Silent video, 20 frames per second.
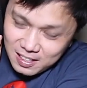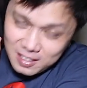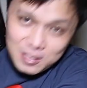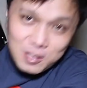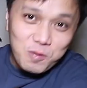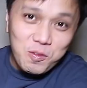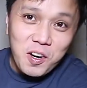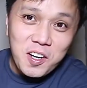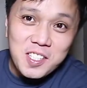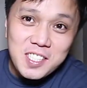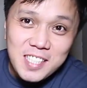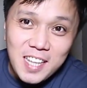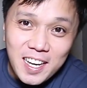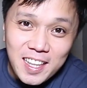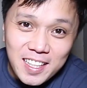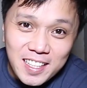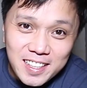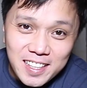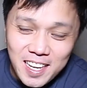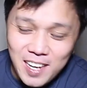it's very
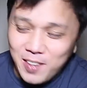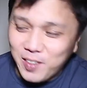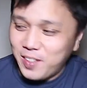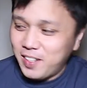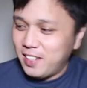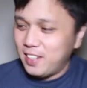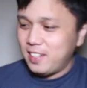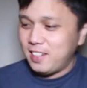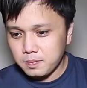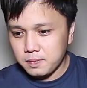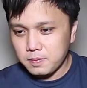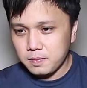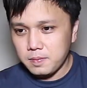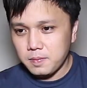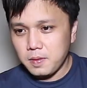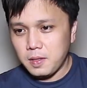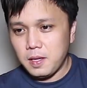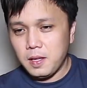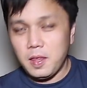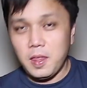silent now.
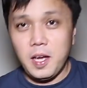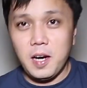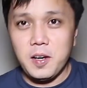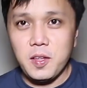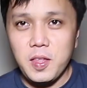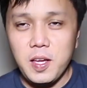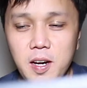There,